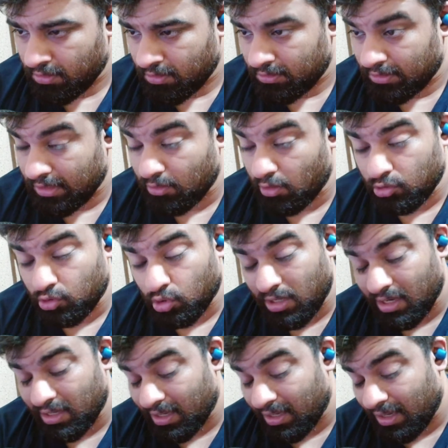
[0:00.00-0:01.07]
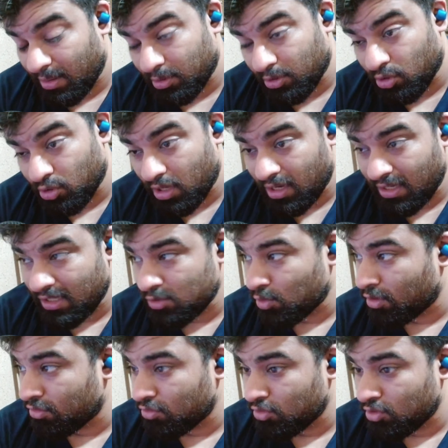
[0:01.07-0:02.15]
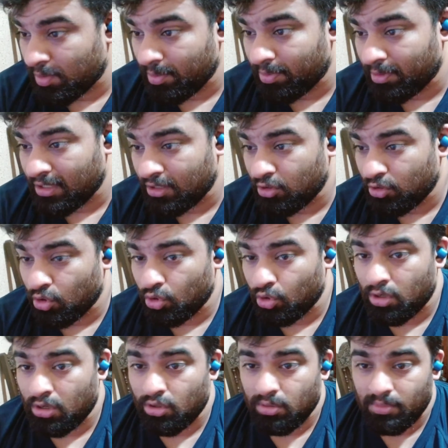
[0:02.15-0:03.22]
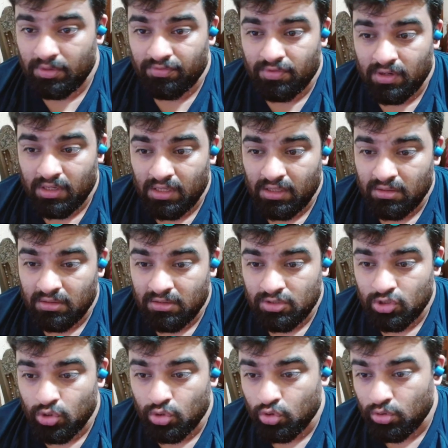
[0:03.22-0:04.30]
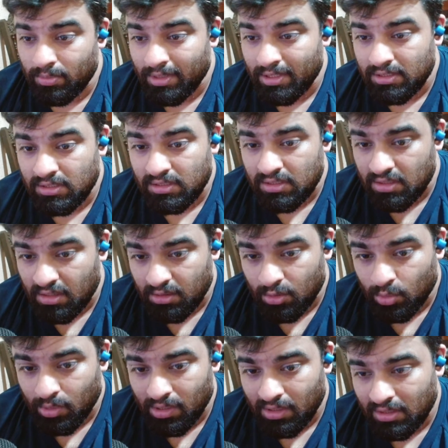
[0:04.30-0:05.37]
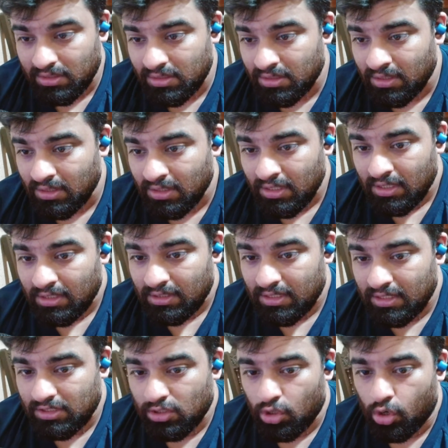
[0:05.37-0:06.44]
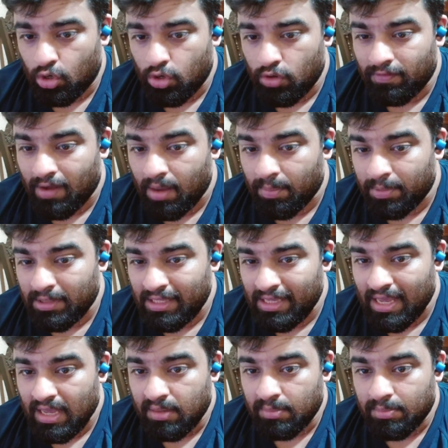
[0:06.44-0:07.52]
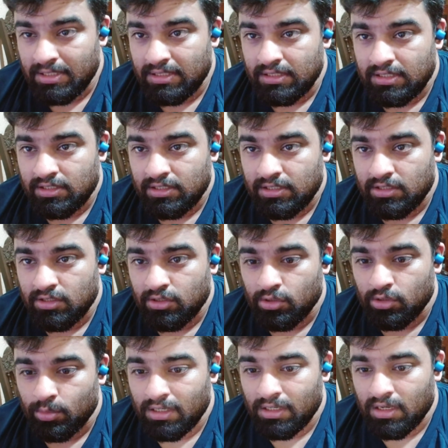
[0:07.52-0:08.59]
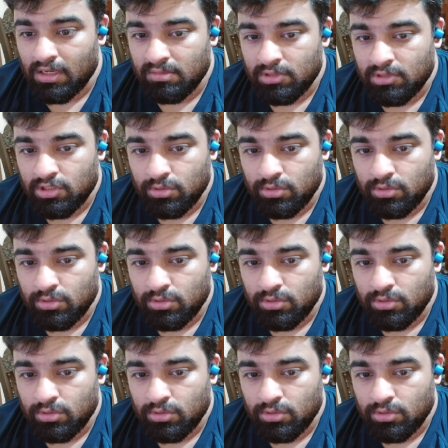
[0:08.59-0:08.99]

They got Konate, yeah, but Konate is one of those people that you don't know are going to be fit either. Joe Gomez is another one. There's a lot of up in the air business, dude, when it comes to